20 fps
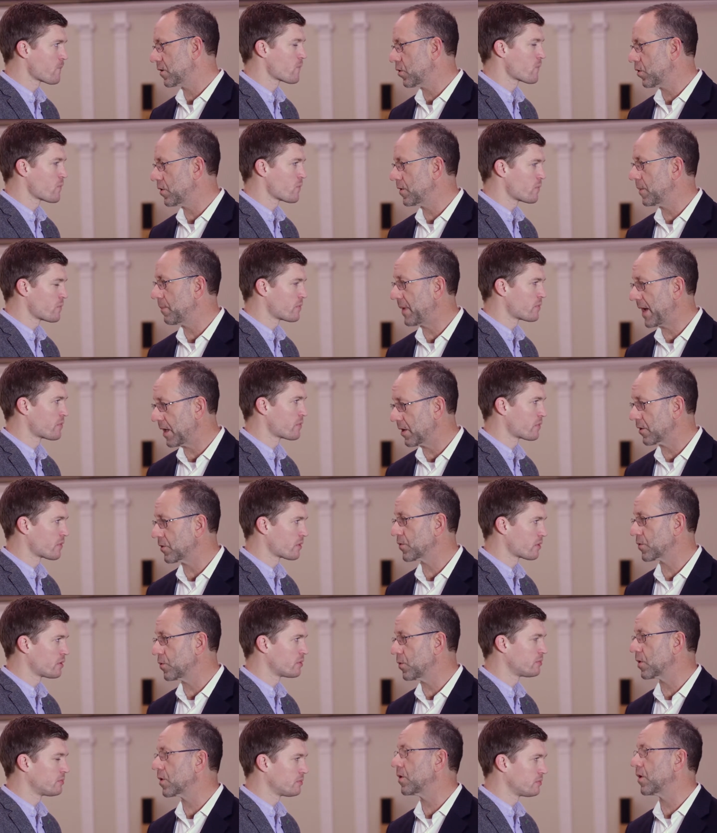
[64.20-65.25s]
Speaker 1: called a balanced
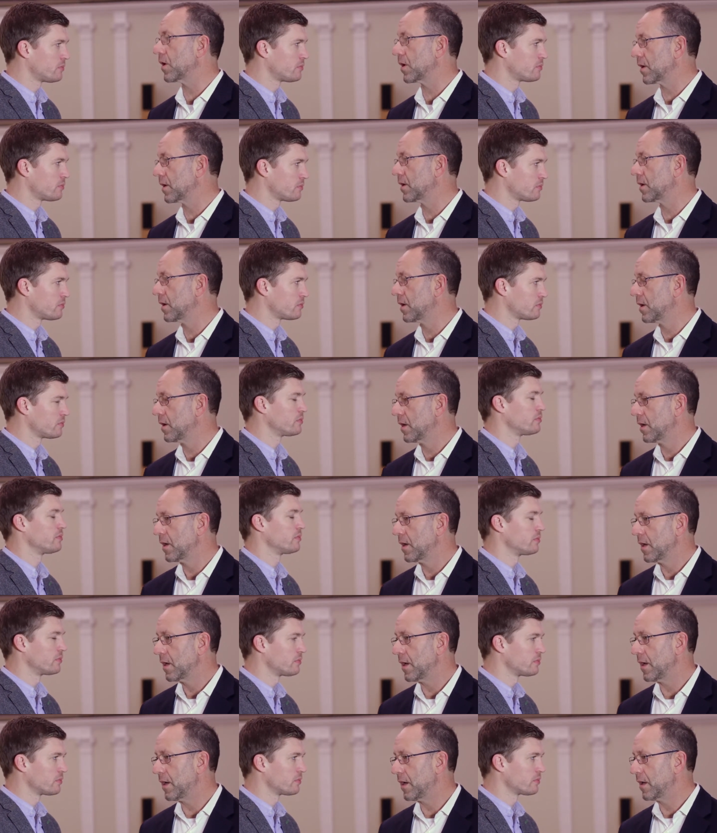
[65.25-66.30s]
scorecard.
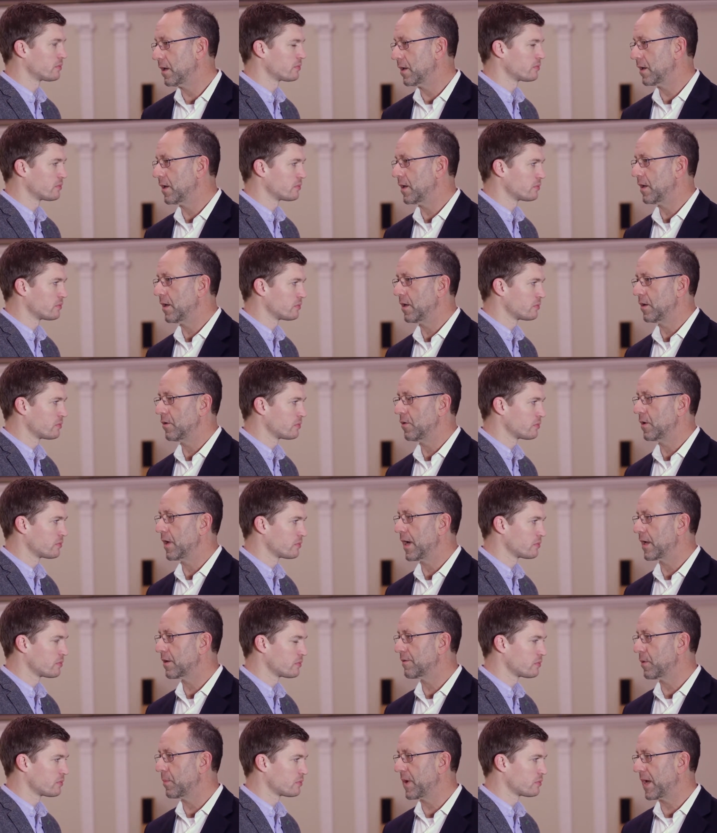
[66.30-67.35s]
Hmm. And, and
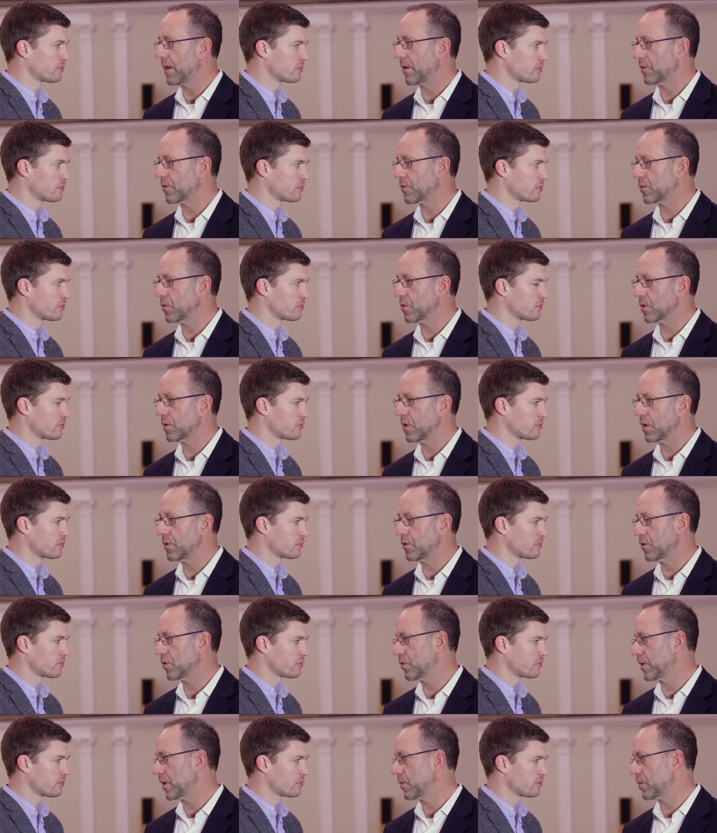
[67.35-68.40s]
out of a balanced scorecard, you
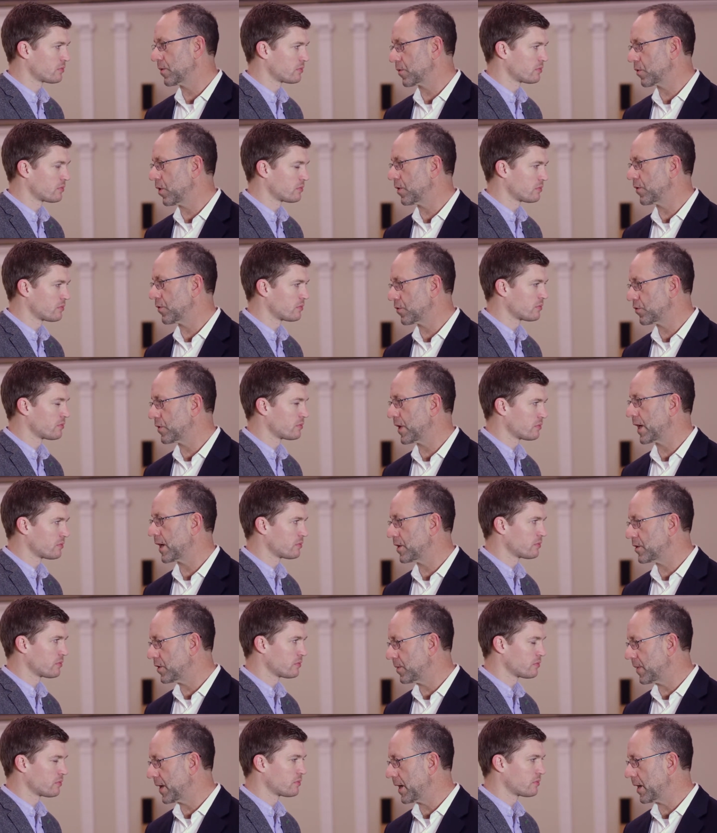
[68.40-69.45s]
create what's called a
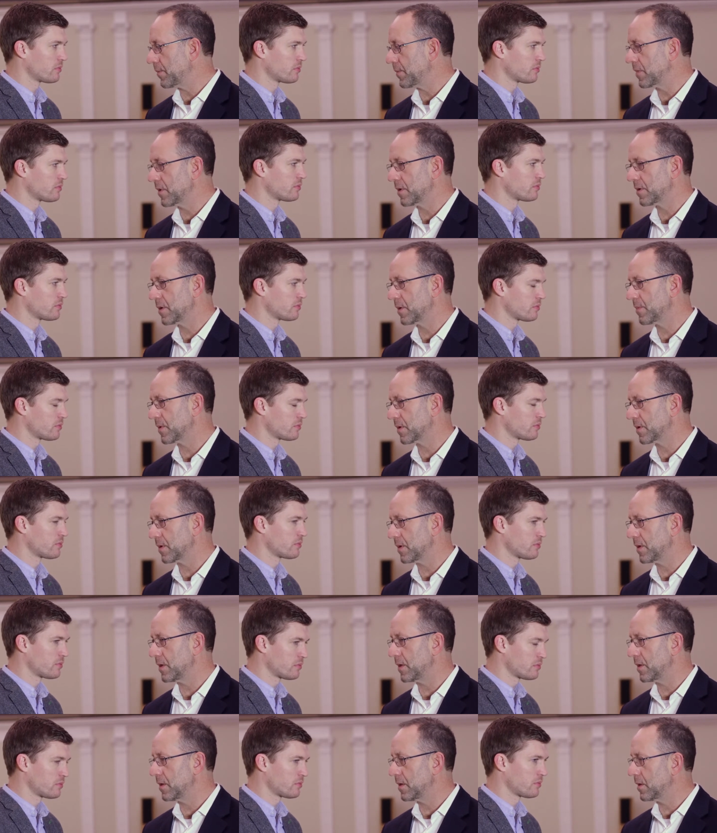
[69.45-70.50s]
strategy map.
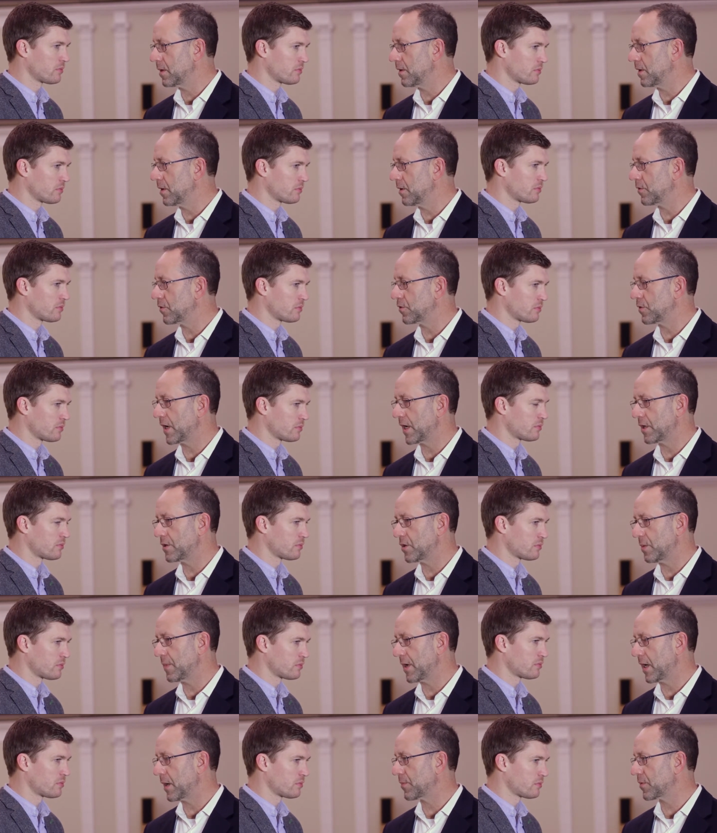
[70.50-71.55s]
Typically, the strategy
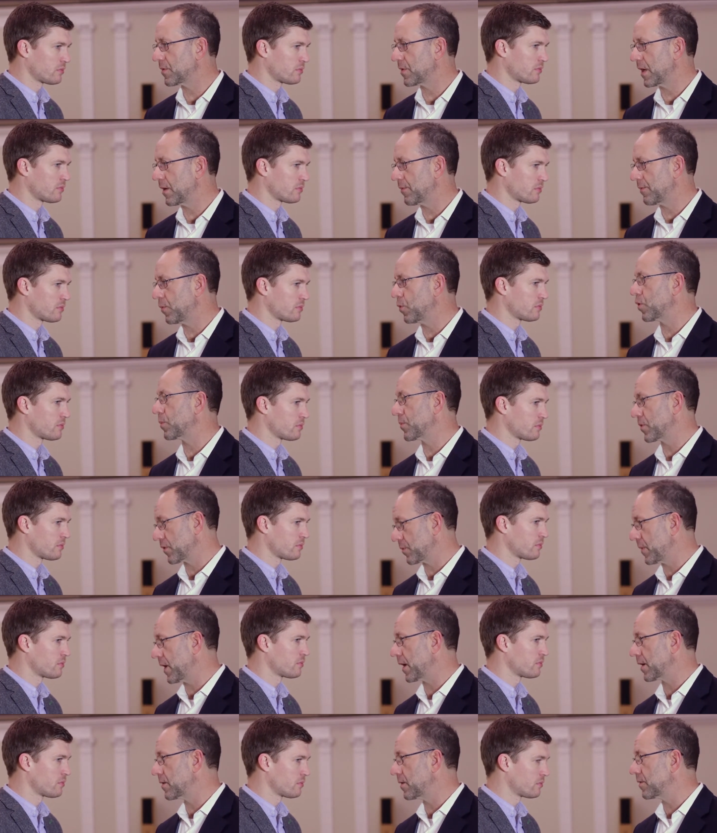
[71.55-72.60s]
maps have four
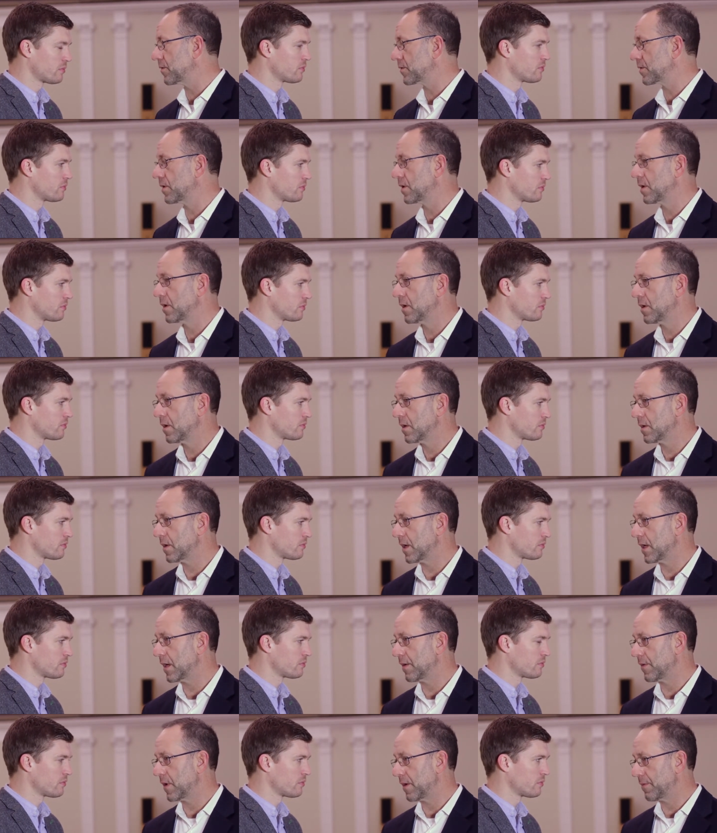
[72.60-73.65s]
perspectives. Mm. They
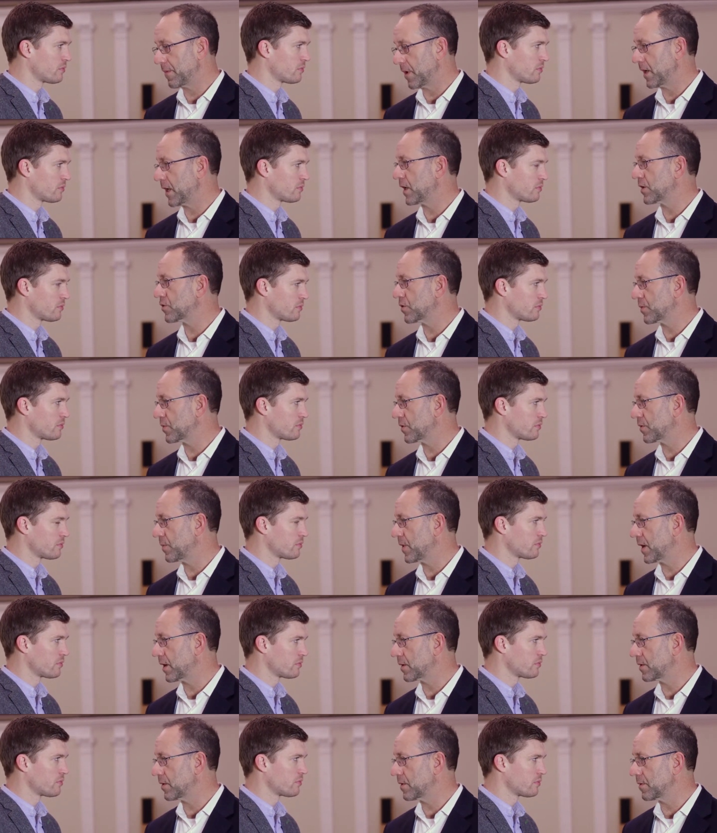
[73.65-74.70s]
have a financial
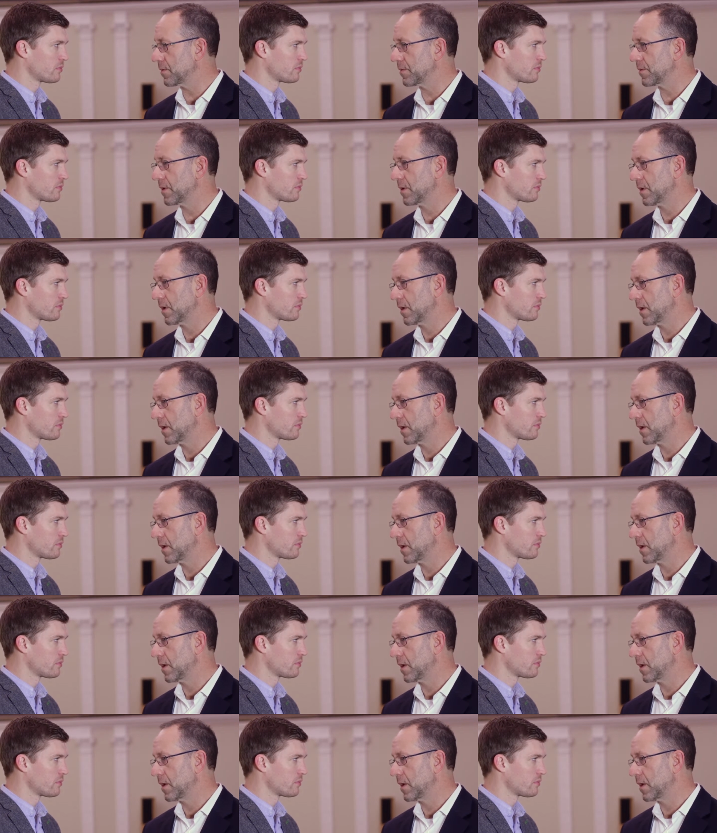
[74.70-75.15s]
perspective,